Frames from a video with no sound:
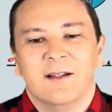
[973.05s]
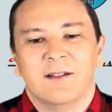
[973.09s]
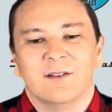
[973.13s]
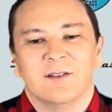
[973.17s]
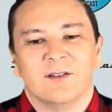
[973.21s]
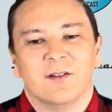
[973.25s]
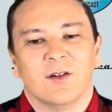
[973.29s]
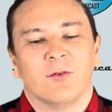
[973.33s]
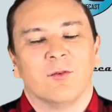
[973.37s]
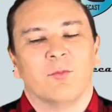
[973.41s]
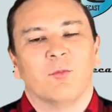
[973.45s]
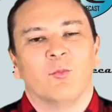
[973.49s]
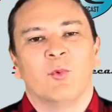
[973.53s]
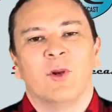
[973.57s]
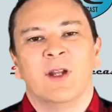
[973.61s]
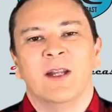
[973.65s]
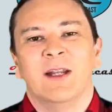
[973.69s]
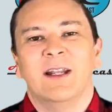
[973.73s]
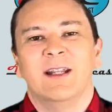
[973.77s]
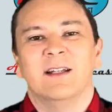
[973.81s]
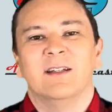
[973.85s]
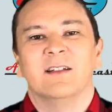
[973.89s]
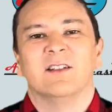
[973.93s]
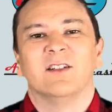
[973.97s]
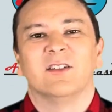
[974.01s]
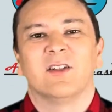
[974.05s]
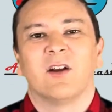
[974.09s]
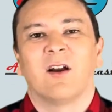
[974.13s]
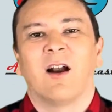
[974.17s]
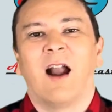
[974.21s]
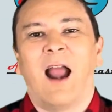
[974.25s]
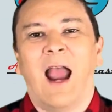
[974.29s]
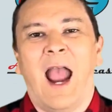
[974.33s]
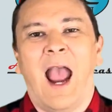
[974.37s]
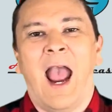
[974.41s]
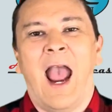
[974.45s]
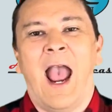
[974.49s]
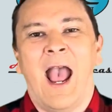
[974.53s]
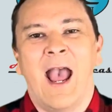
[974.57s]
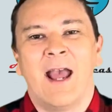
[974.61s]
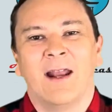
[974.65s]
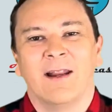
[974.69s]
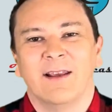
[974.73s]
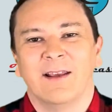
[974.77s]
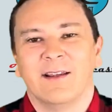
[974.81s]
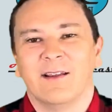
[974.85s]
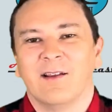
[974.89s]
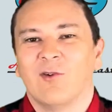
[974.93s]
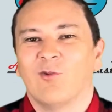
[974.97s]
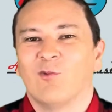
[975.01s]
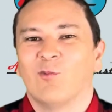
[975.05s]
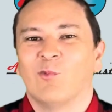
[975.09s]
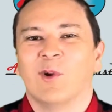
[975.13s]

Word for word: So we need to start adding